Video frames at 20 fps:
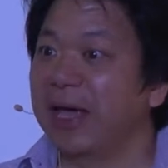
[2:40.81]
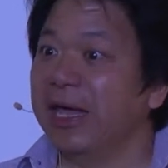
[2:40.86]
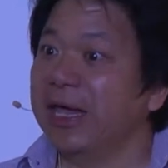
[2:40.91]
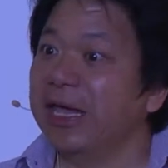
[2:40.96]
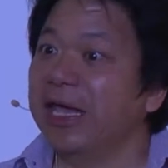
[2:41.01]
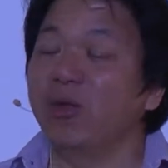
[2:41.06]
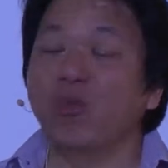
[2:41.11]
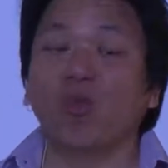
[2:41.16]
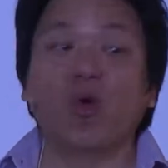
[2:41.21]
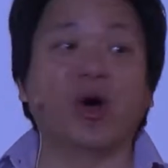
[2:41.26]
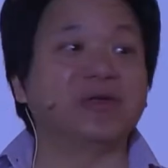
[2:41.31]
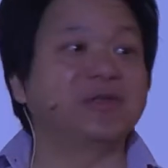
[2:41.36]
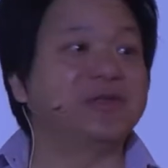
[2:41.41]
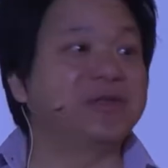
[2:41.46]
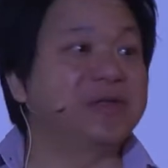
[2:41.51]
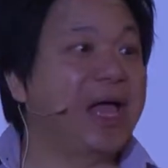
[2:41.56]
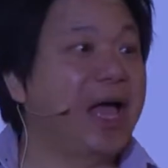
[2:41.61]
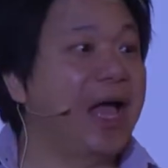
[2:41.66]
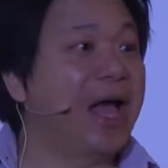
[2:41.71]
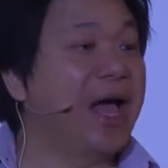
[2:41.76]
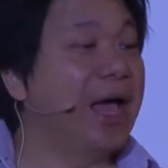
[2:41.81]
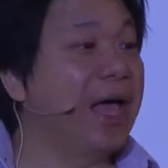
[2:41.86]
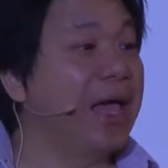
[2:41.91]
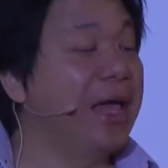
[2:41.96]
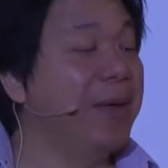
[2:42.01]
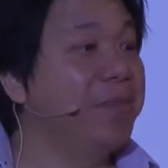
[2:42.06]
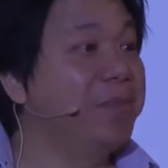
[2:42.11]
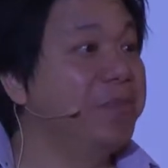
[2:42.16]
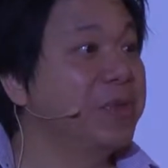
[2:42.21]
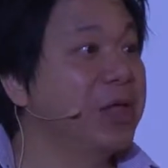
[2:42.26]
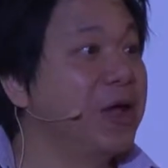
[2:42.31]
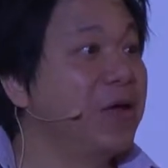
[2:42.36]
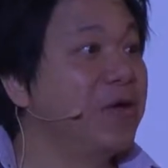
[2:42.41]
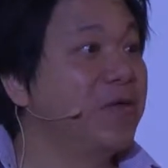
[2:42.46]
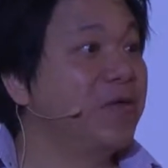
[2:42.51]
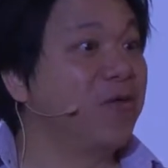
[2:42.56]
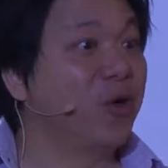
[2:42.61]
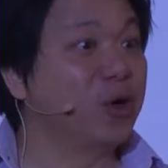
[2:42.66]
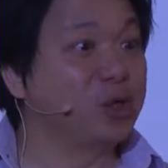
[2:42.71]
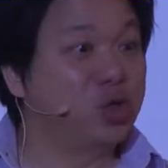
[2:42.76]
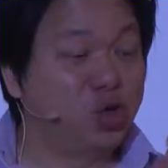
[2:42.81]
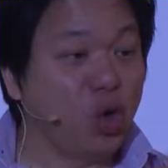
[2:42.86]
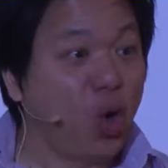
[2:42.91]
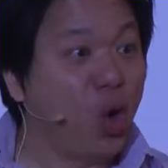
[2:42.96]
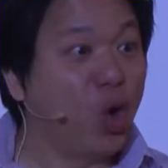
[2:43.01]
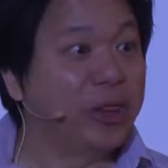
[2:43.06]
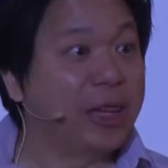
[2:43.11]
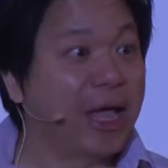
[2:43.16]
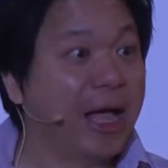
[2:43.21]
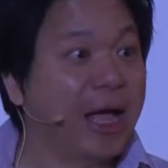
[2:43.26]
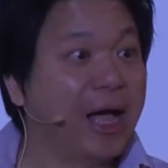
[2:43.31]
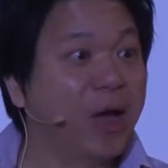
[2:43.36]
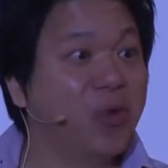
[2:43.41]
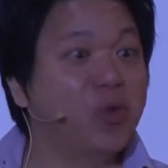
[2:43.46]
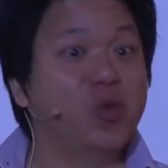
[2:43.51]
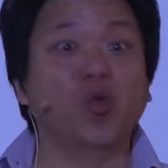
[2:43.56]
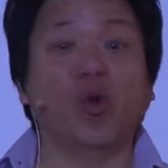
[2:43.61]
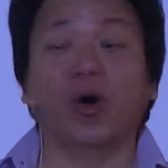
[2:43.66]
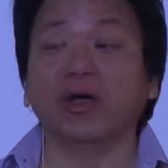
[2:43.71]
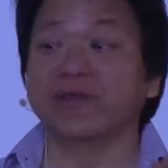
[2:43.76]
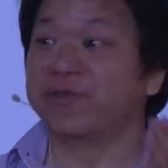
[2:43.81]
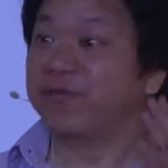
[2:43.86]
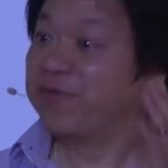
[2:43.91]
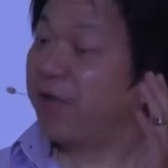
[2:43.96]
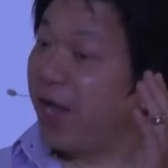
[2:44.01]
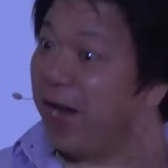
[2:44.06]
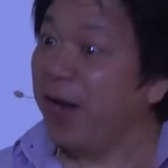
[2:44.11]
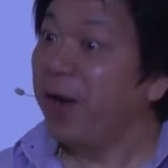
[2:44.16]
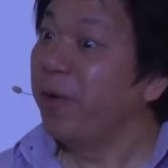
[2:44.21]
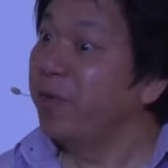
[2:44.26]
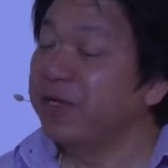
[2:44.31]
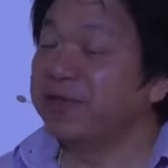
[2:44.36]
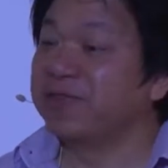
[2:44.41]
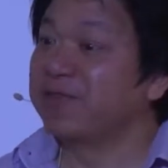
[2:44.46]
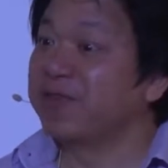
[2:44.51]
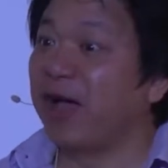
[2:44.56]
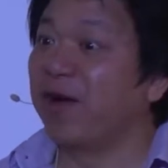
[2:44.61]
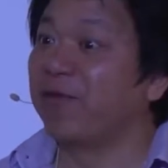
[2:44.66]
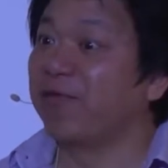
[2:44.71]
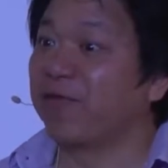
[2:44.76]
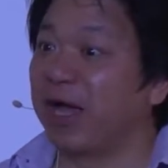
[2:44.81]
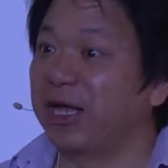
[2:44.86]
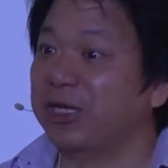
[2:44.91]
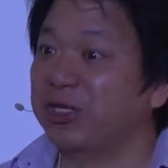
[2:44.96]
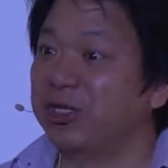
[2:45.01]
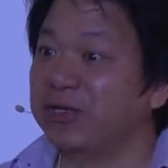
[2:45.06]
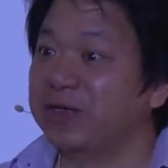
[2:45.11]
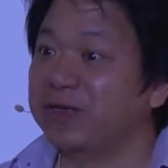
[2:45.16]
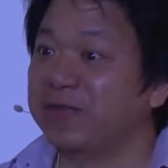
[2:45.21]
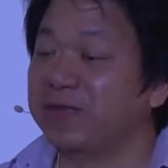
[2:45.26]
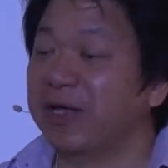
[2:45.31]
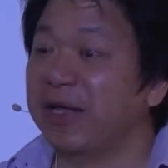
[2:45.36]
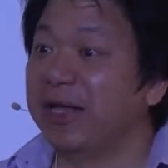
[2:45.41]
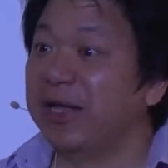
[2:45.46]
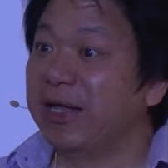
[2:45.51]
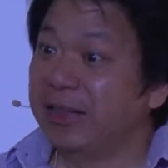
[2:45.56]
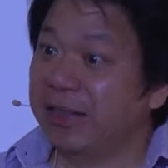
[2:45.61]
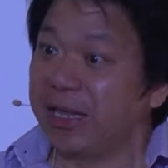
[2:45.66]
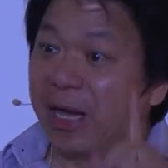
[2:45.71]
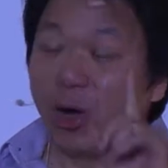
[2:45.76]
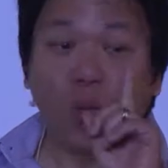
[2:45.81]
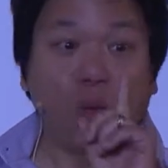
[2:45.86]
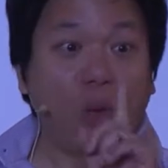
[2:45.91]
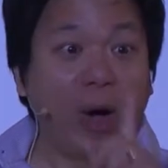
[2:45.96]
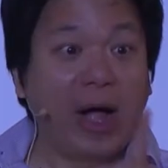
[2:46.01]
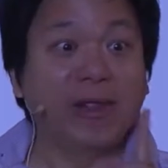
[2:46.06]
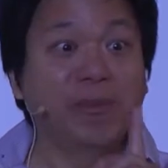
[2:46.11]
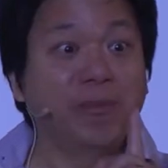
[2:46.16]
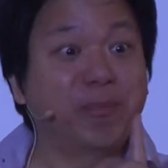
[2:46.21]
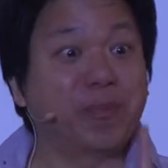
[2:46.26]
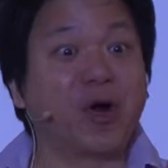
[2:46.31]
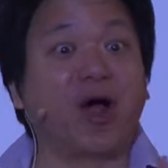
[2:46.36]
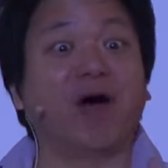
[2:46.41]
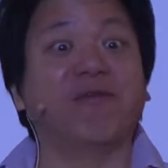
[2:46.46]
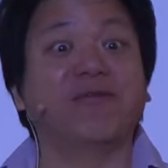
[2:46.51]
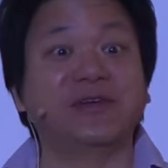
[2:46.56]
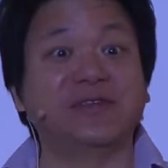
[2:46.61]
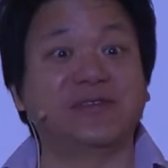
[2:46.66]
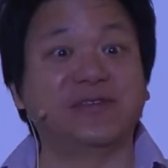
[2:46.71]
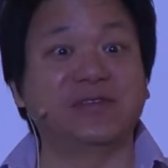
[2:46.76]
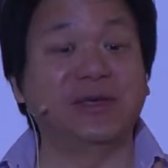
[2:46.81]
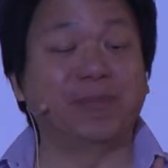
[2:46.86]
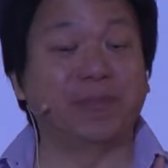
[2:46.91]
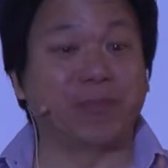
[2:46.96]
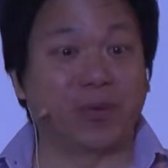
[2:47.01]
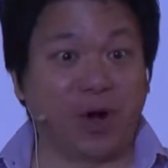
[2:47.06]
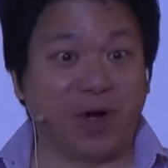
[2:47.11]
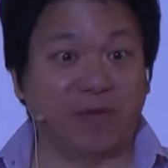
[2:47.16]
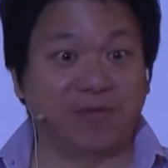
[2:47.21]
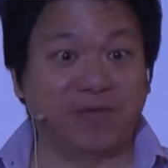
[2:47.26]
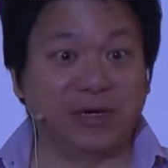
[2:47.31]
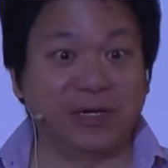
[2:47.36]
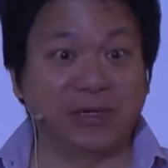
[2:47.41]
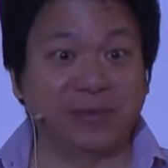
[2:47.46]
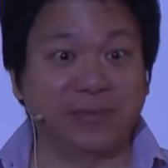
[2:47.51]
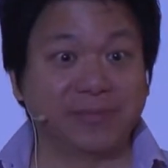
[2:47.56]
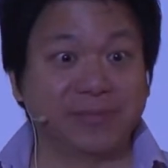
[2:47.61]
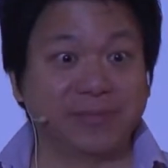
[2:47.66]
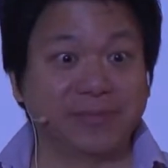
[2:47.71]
It was time for Jonah, who was very self-righteous, the one prophet,